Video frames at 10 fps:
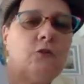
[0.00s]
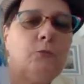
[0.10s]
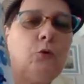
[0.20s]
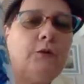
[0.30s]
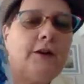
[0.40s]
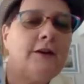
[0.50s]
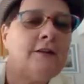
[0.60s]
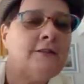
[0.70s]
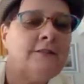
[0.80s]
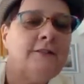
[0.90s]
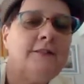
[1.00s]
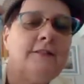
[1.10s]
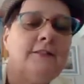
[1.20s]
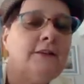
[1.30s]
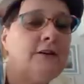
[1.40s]
show moving
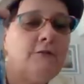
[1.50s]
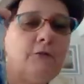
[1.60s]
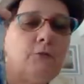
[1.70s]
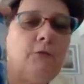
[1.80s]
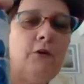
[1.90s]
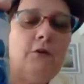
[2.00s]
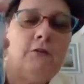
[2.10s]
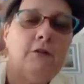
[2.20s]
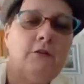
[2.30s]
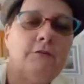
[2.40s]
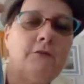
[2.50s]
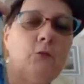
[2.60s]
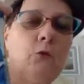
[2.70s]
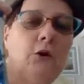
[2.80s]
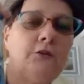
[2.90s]
if you if
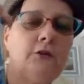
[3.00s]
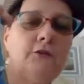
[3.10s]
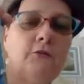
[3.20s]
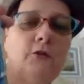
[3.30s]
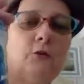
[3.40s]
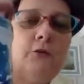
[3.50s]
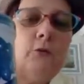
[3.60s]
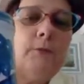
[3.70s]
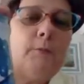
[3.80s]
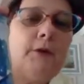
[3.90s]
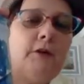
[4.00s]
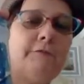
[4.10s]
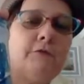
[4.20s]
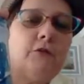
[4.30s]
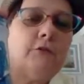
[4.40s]
you want it, you know you'll be
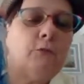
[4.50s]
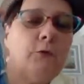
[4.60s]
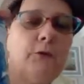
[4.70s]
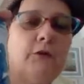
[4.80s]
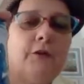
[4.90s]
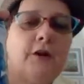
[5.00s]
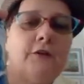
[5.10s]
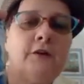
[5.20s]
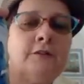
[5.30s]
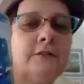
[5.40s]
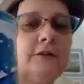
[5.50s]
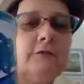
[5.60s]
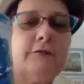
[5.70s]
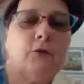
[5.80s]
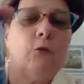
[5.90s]
bidding for it one way or the other.
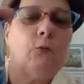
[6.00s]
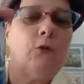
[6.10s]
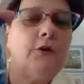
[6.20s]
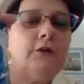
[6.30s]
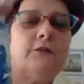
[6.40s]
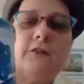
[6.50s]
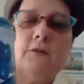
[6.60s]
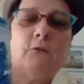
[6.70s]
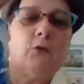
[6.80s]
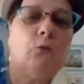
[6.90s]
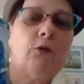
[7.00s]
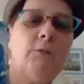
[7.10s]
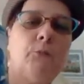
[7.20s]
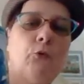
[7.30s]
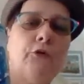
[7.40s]
And if you don't want it, then we don't
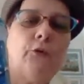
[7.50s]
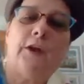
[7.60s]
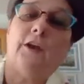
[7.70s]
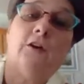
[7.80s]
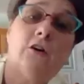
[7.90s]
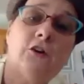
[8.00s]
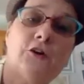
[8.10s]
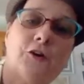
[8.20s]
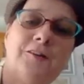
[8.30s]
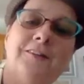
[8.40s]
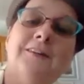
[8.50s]
want to bore you any longer.